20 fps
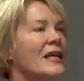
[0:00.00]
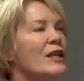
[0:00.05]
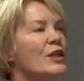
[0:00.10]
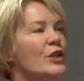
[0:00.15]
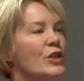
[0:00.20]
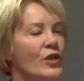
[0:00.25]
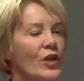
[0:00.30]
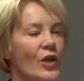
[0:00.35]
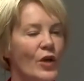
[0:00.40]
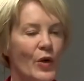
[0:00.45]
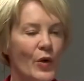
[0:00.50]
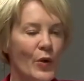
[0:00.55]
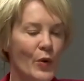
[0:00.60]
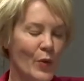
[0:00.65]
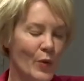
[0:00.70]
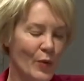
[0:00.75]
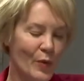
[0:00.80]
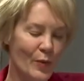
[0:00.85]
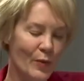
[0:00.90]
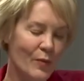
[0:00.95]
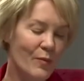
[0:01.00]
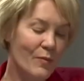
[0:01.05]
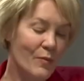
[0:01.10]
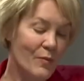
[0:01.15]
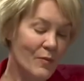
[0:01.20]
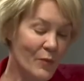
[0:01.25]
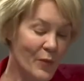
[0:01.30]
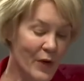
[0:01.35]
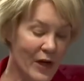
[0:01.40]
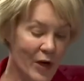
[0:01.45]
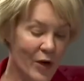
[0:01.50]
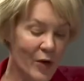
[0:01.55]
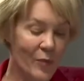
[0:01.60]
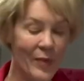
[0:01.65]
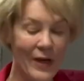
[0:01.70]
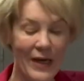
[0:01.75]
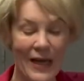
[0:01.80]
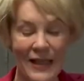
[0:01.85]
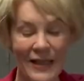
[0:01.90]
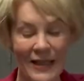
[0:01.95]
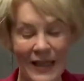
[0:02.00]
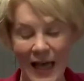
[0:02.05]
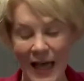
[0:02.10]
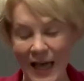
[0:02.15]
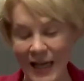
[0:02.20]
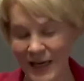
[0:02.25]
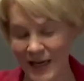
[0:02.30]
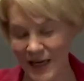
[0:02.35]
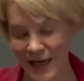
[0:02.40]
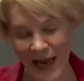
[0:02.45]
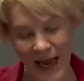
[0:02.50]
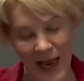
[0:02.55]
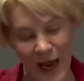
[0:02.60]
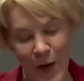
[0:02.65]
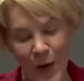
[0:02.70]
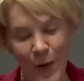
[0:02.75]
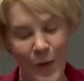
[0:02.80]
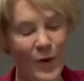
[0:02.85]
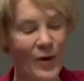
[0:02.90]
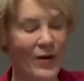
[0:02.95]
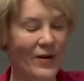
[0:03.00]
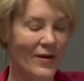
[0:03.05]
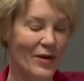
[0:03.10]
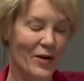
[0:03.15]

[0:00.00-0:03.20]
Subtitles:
So we could be at that now.